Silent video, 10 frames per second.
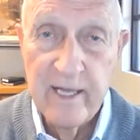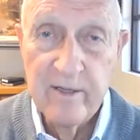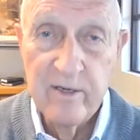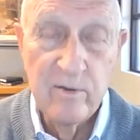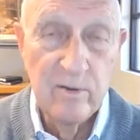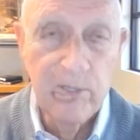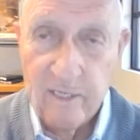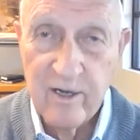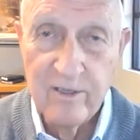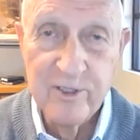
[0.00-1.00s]
And they're
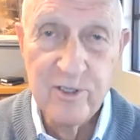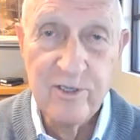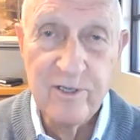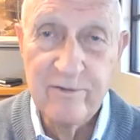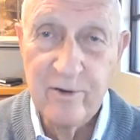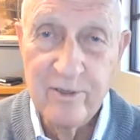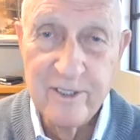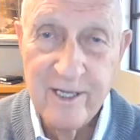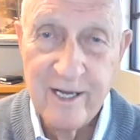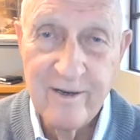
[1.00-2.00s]
on culture, you
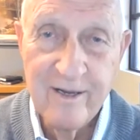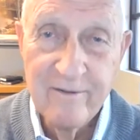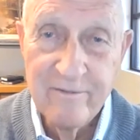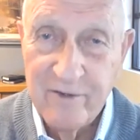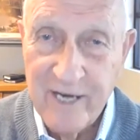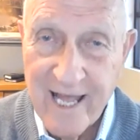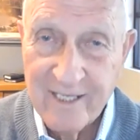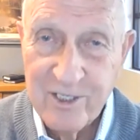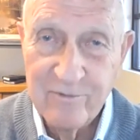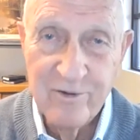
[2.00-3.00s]
focus on
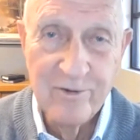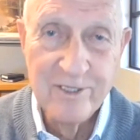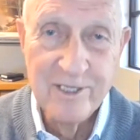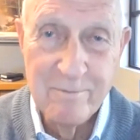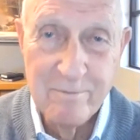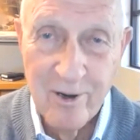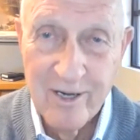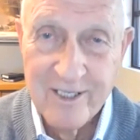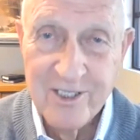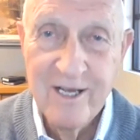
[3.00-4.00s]
finance, you focus on
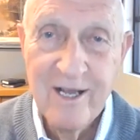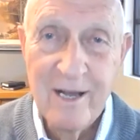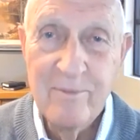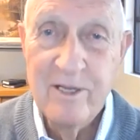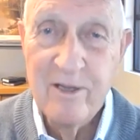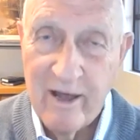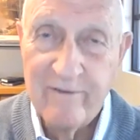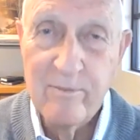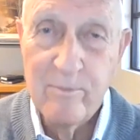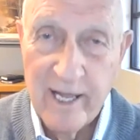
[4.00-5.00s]
markets. I mean, you
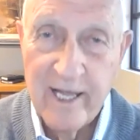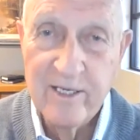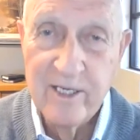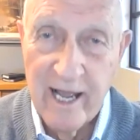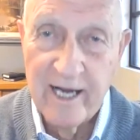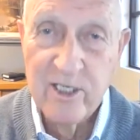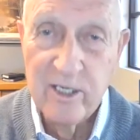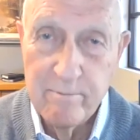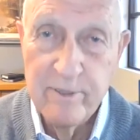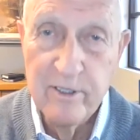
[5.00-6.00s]
have a plan to
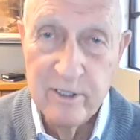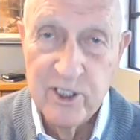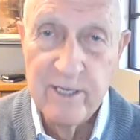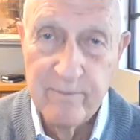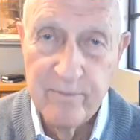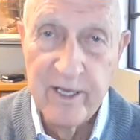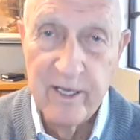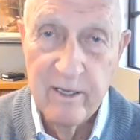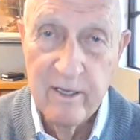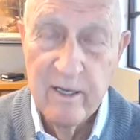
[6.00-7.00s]
actually build
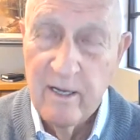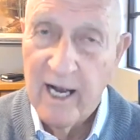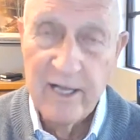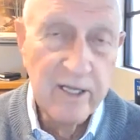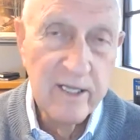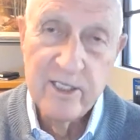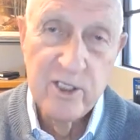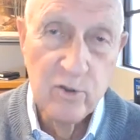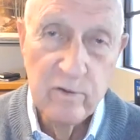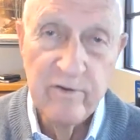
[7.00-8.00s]
something. I think
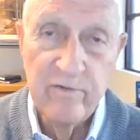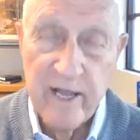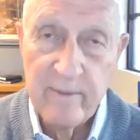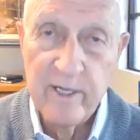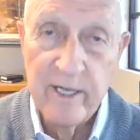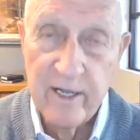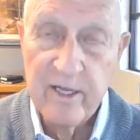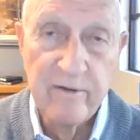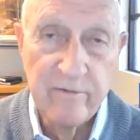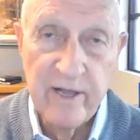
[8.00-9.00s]
that's true of a family. I
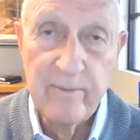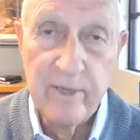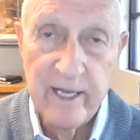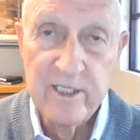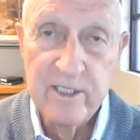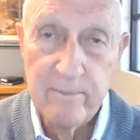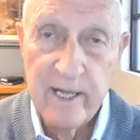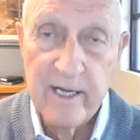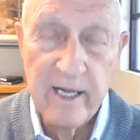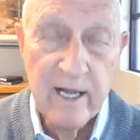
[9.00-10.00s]
think a family has to
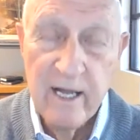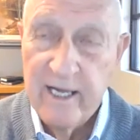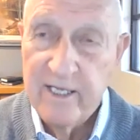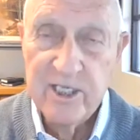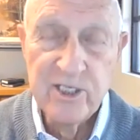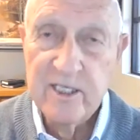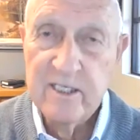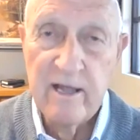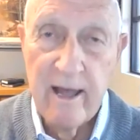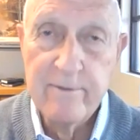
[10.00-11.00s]
plan. It just
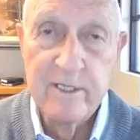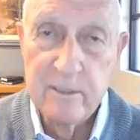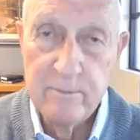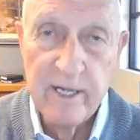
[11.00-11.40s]
doesn't happen